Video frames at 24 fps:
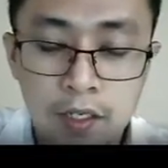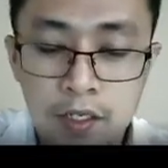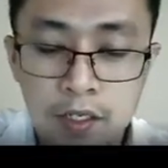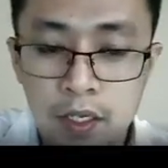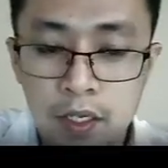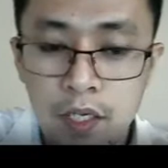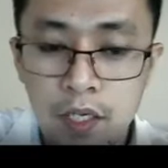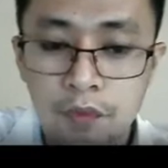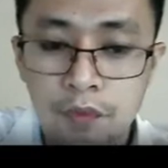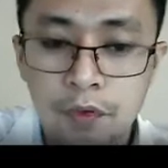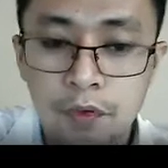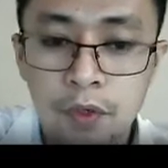
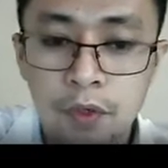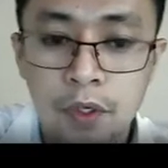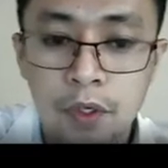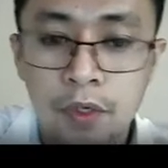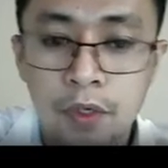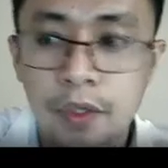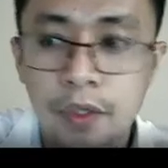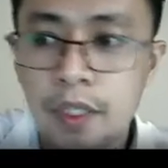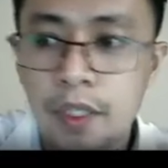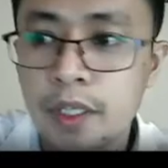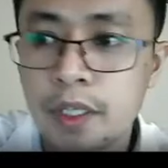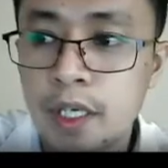If your
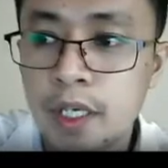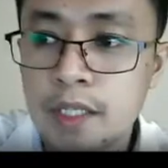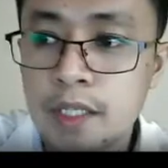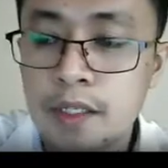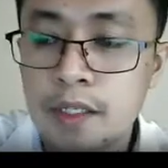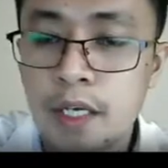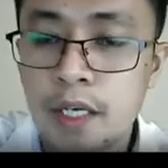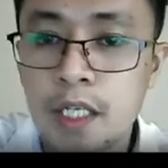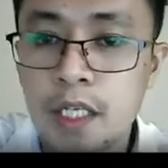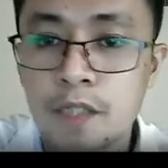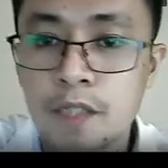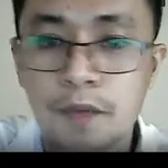
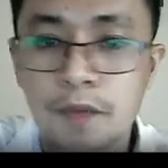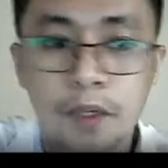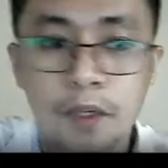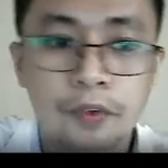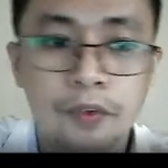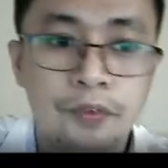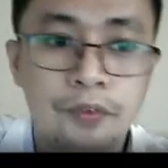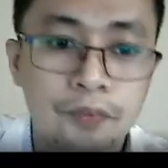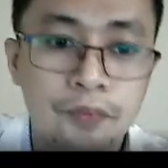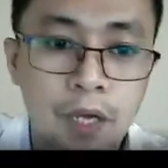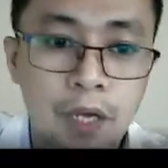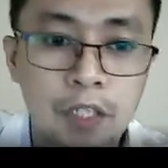read.csv
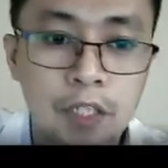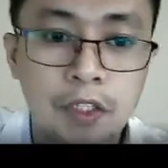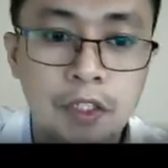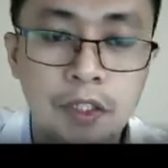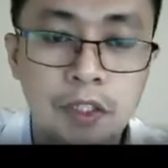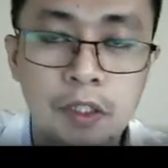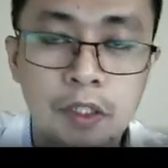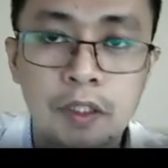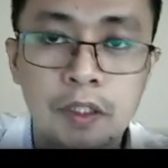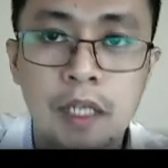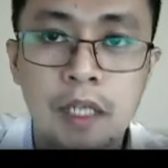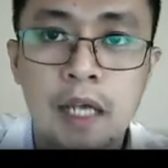
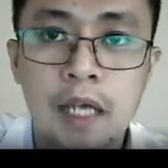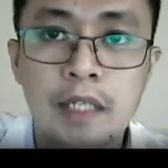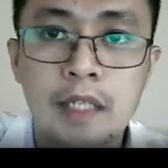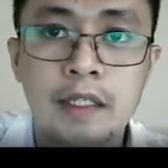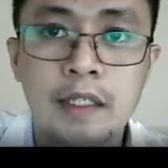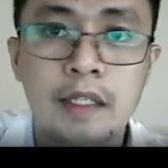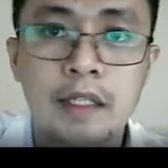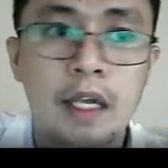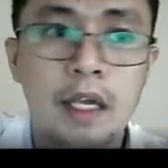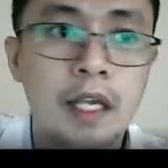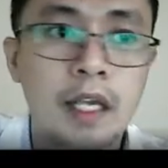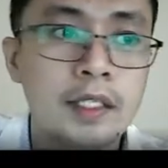function class
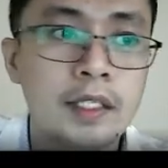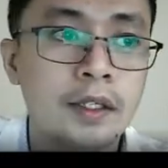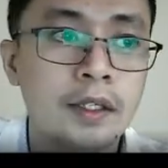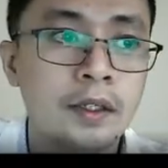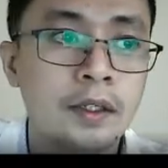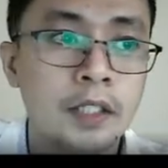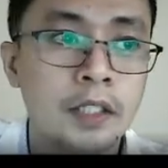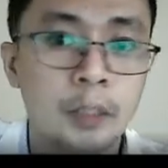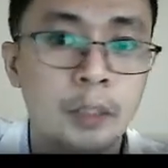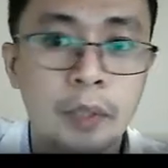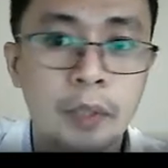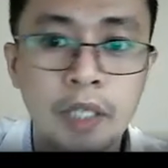takes
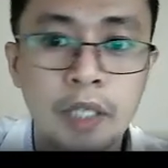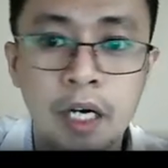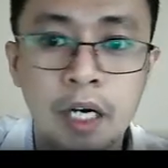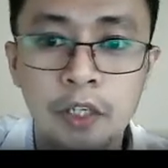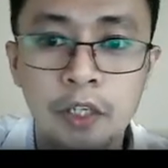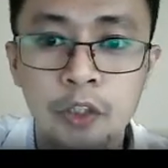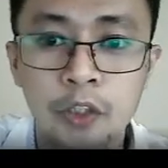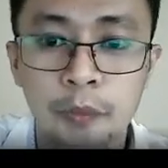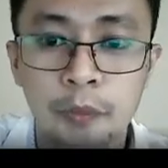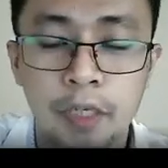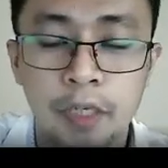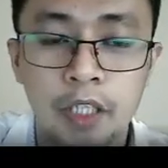only one
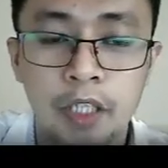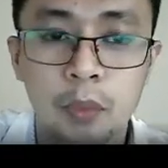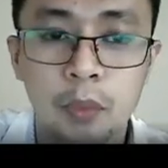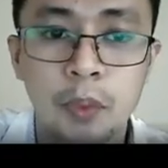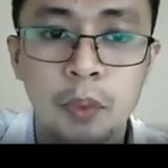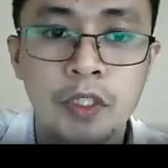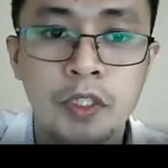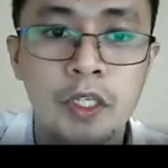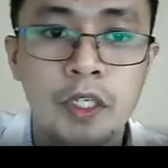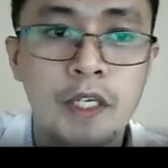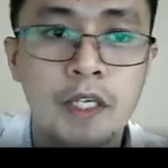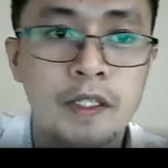argument,
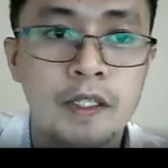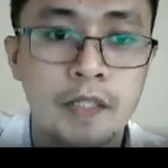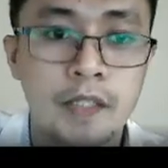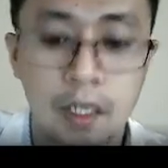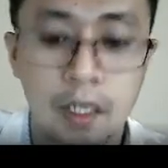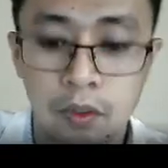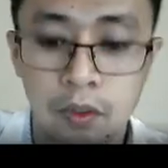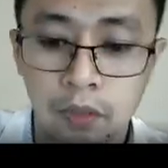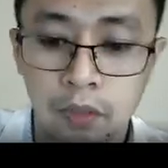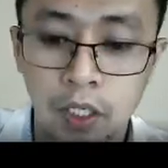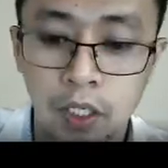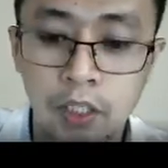which is the
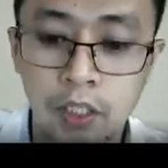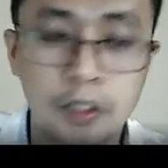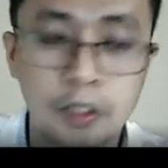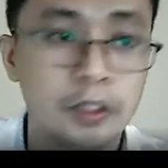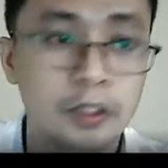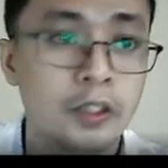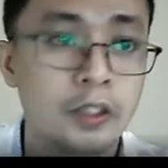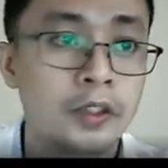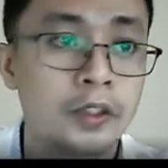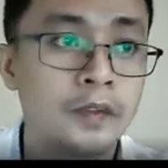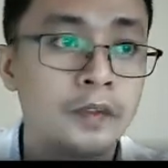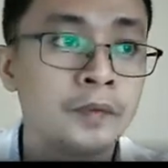
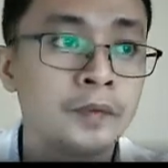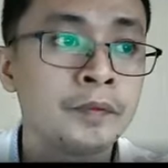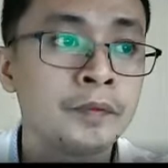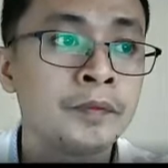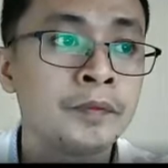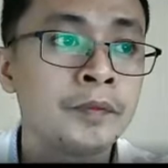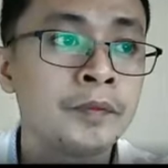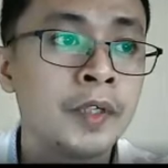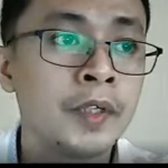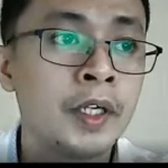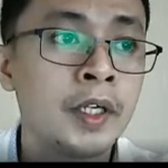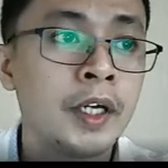location
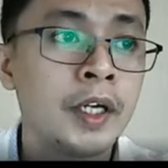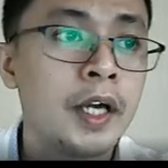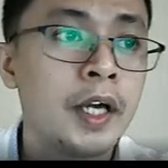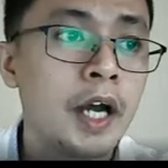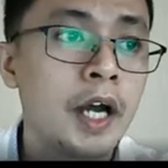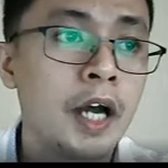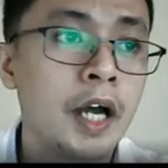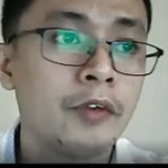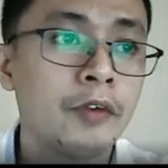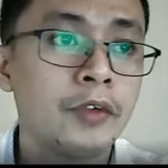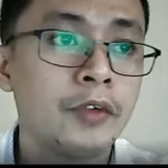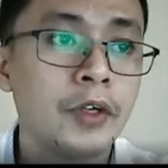
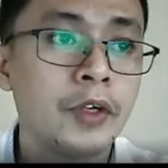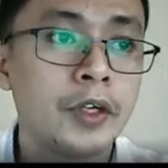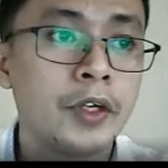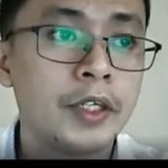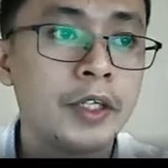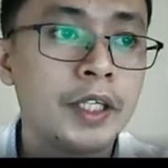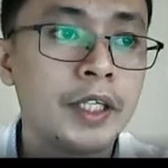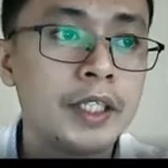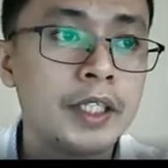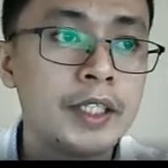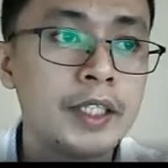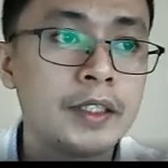of your
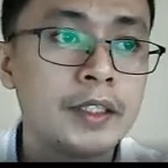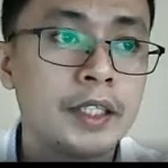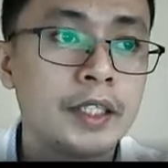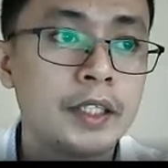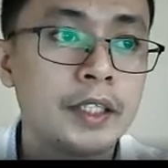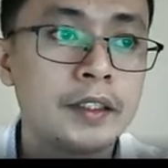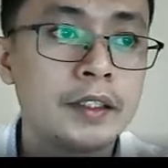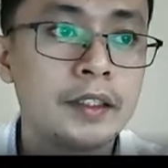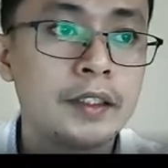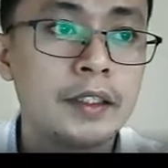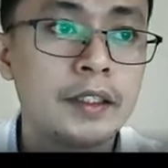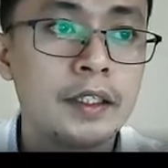data
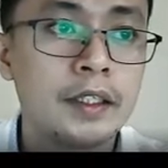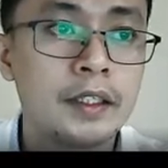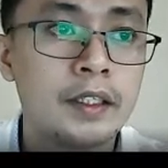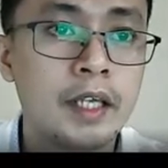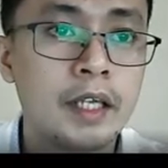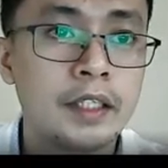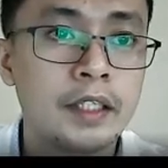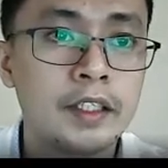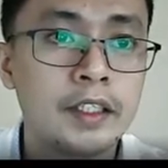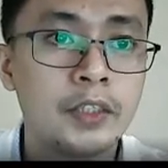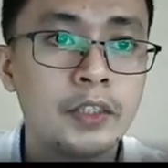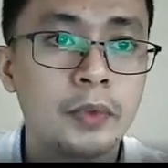set, like
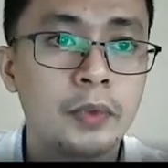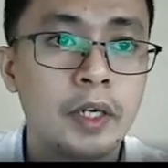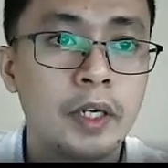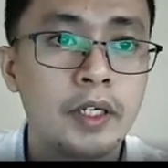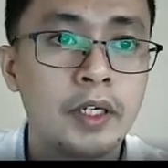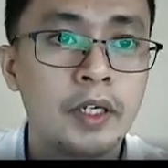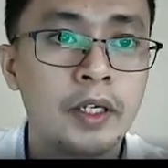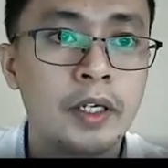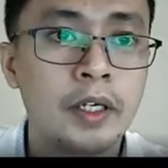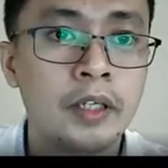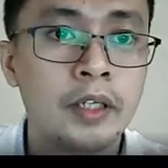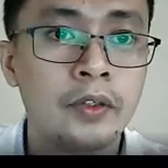this
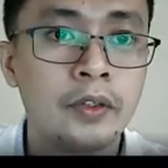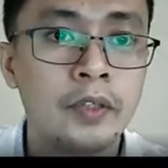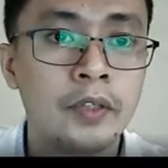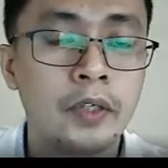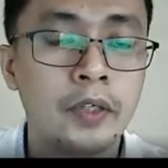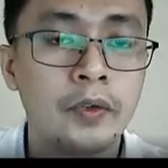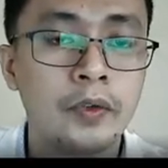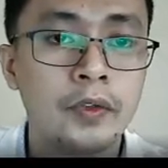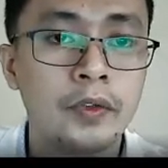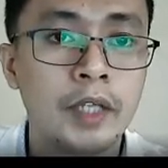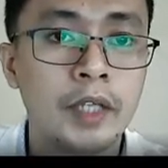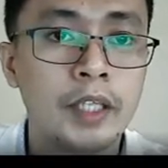one, it only
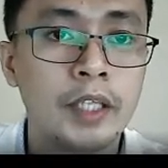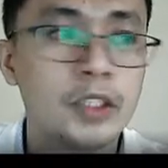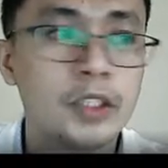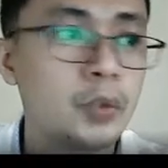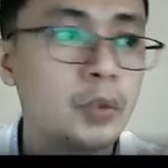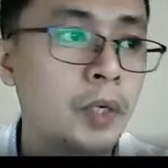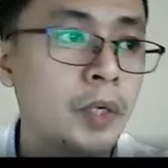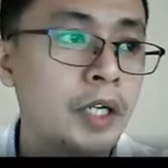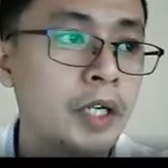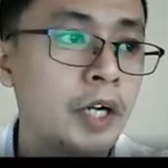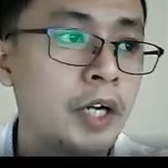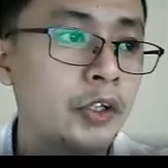contains
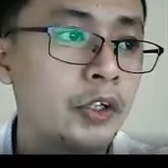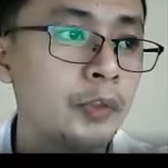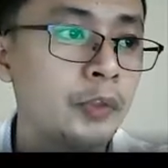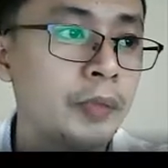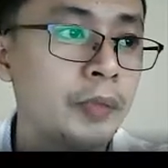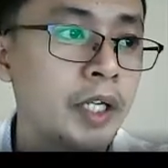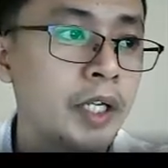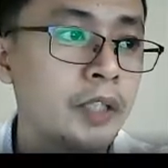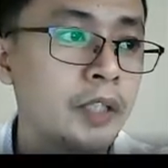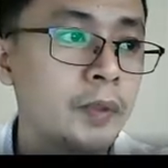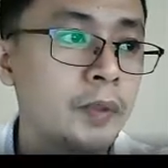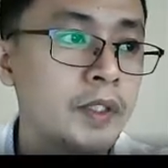one
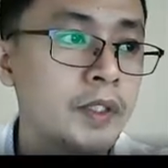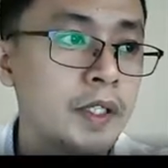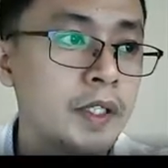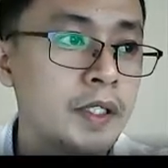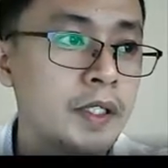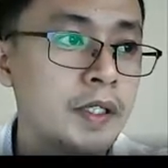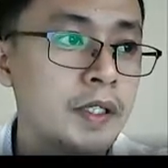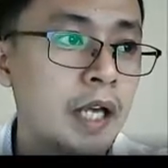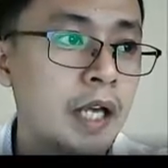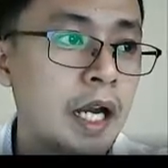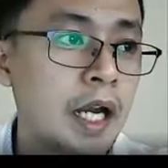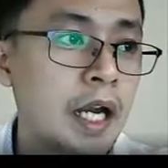argument, which is
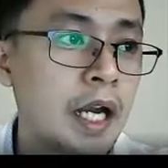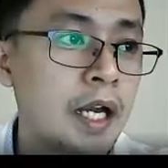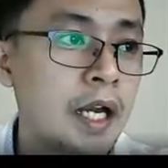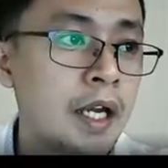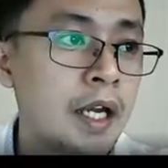the